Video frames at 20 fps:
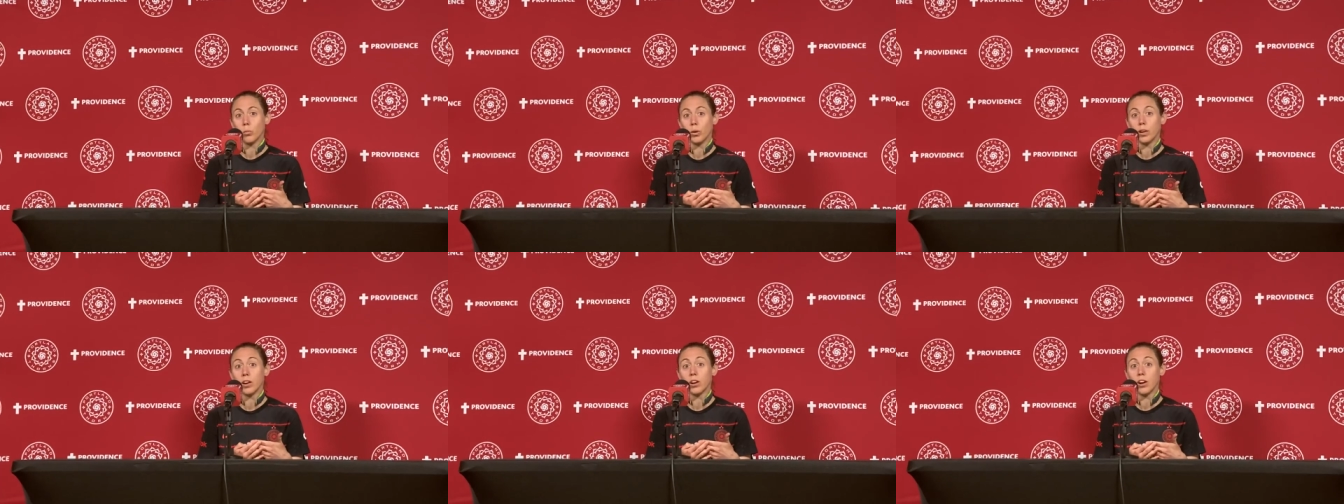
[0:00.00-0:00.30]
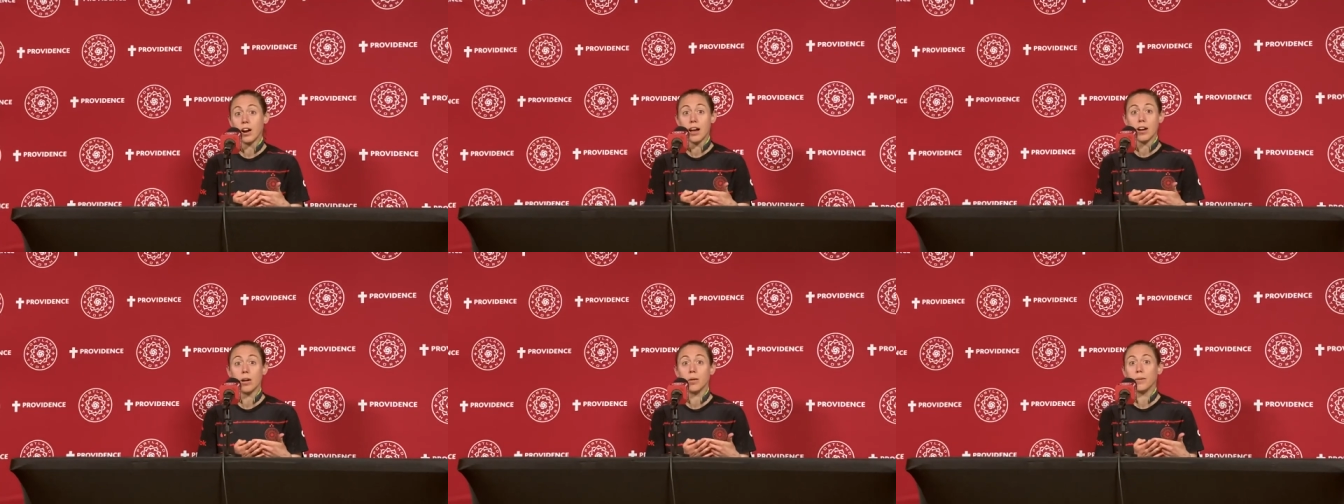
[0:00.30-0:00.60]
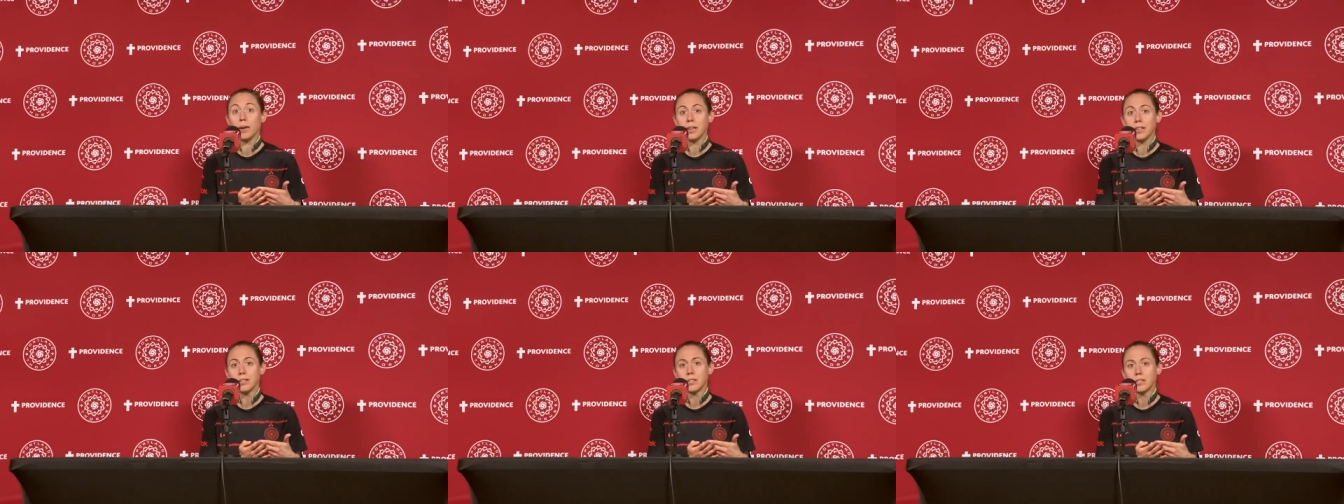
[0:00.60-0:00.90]
we are at our
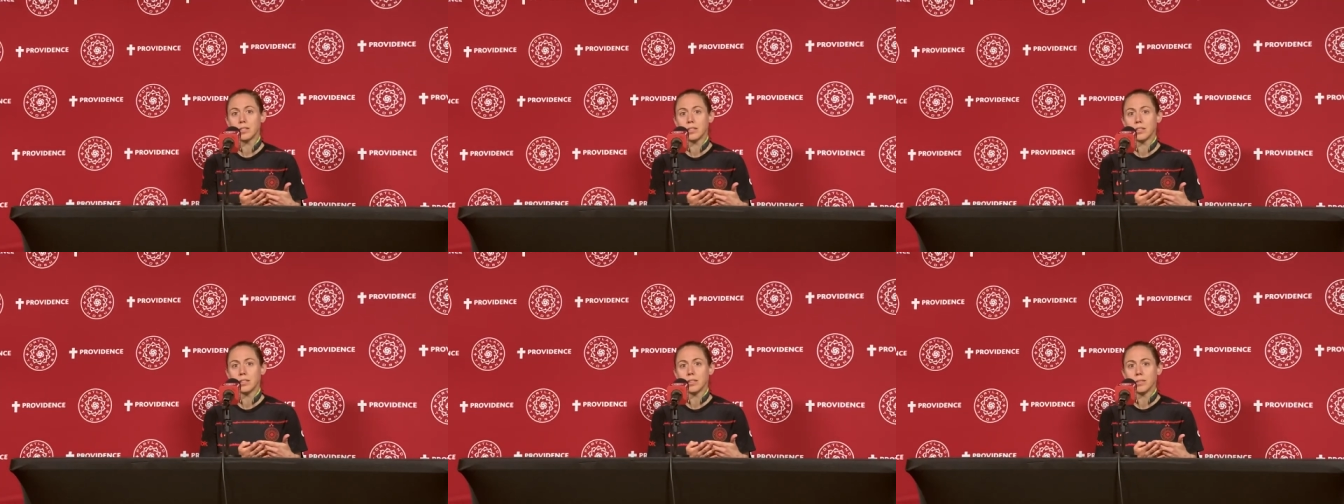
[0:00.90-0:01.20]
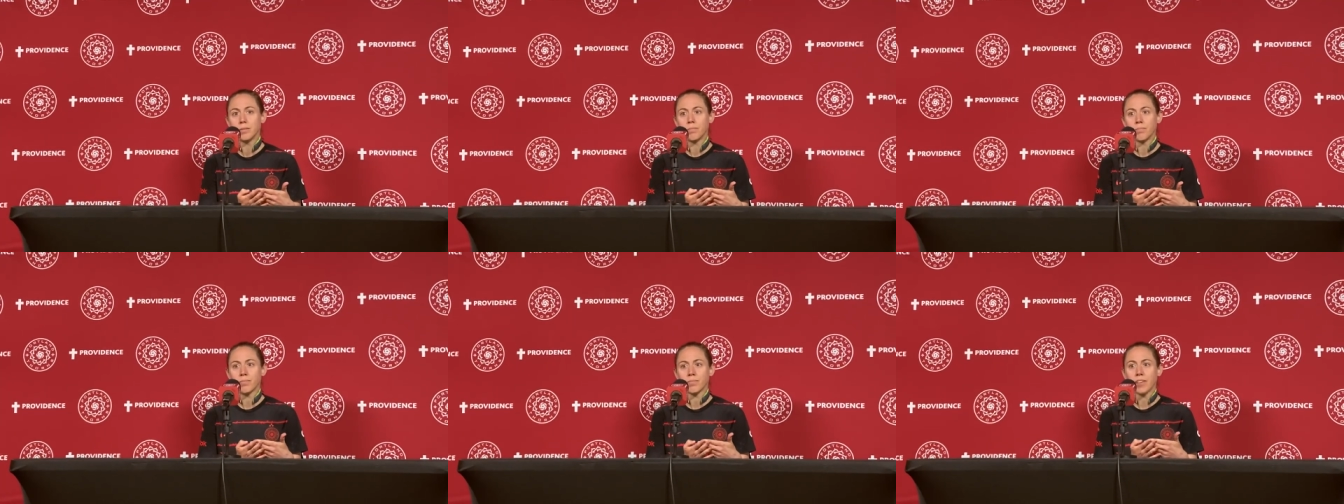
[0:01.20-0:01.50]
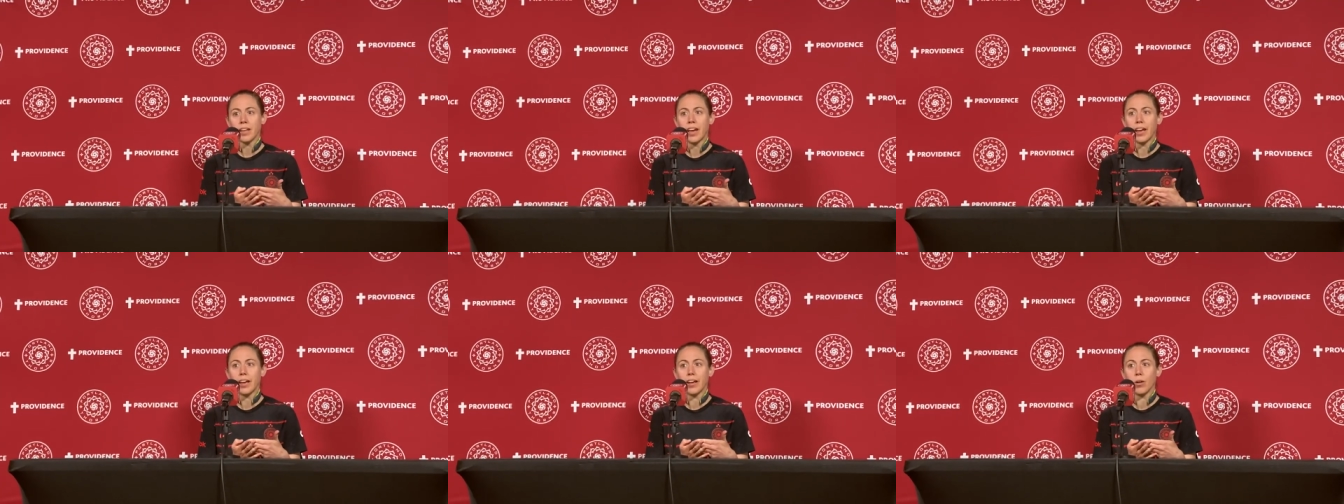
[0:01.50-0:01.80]
best,
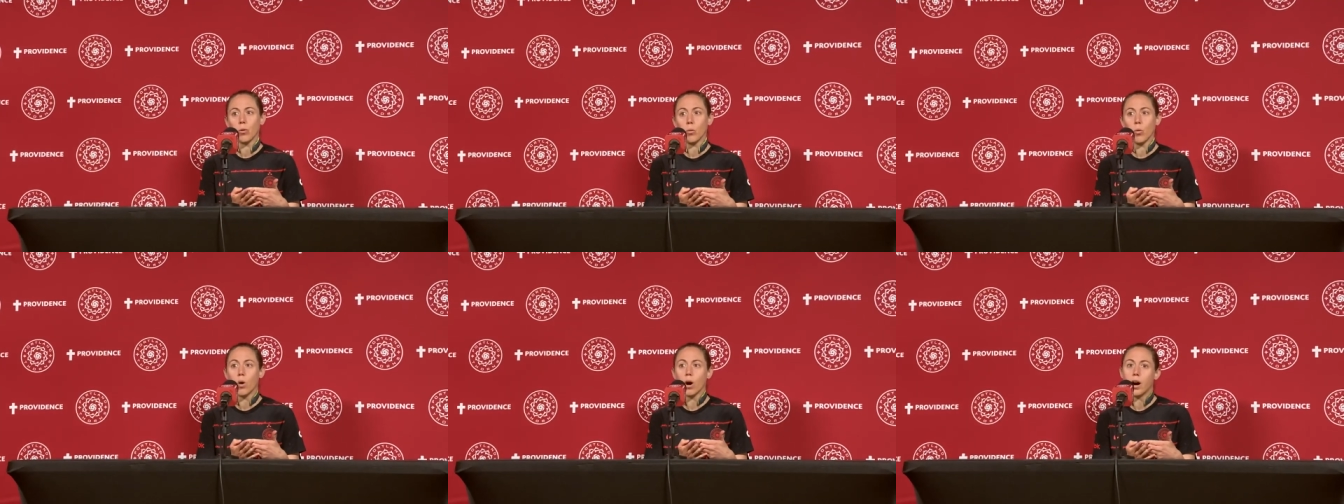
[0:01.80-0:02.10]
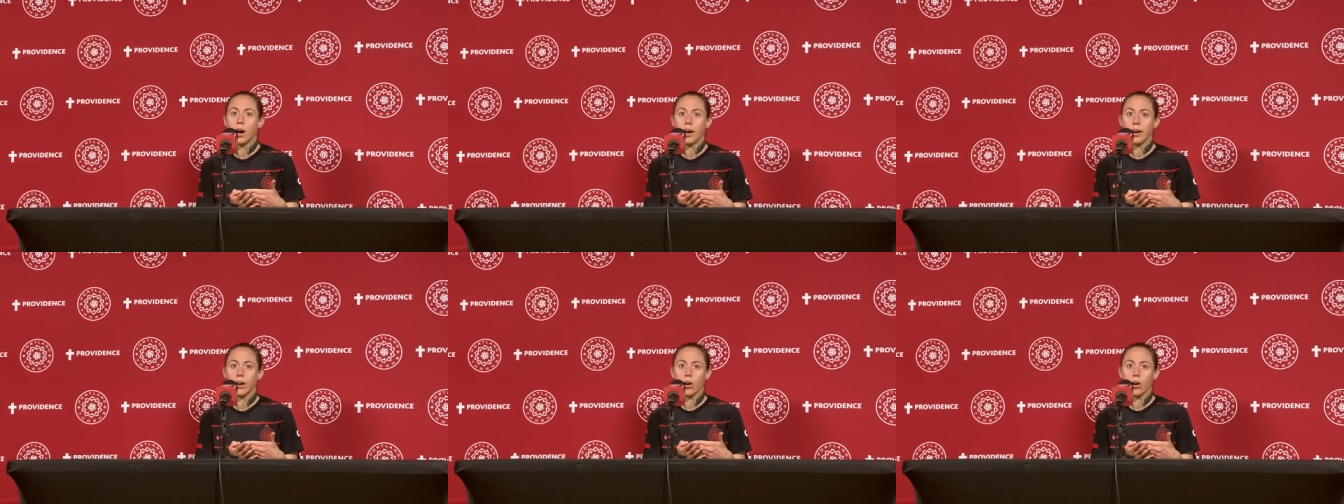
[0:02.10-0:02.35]
and why